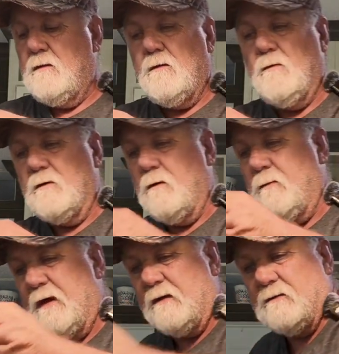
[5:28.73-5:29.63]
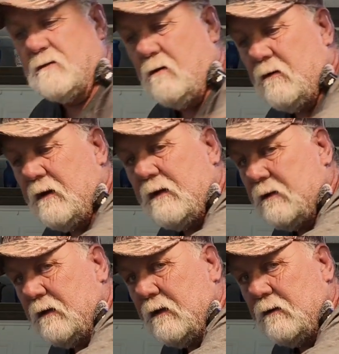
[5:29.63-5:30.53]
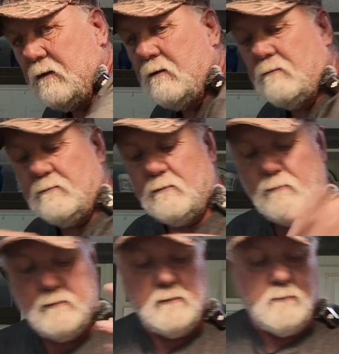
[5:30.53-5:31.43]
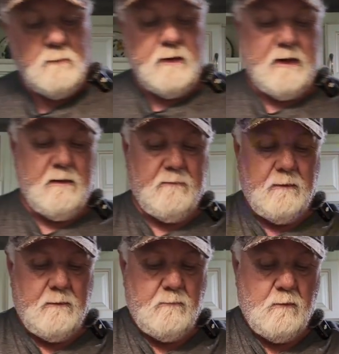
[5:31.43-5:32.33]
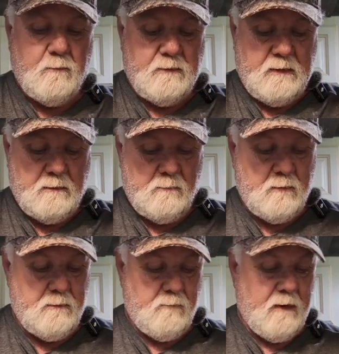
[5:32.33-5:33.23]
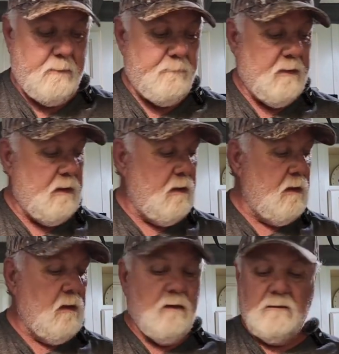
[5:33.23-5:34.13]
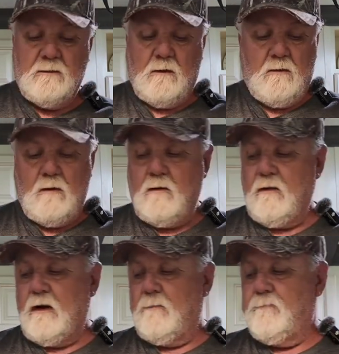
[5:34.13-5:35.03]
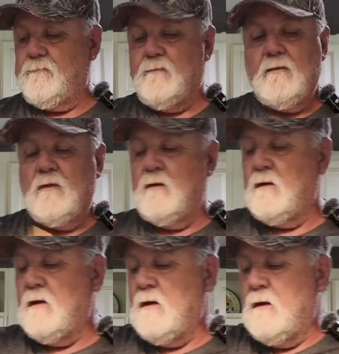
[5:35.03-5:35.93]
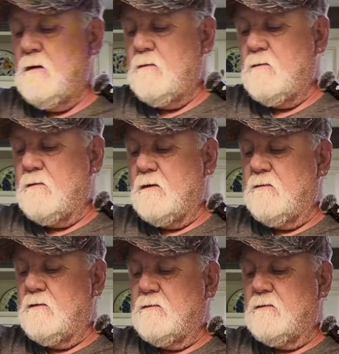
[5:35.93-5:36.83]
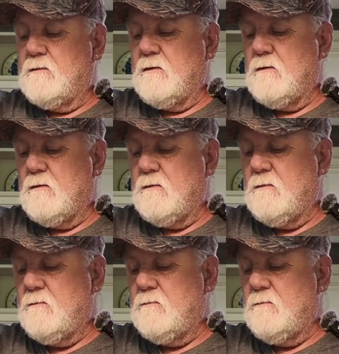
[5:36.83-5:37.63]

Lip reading: Then we'll come back and salt it at the end, you know, so we'll know what we have here, what we're dealing with, right? So, all right. We'll give this a stir.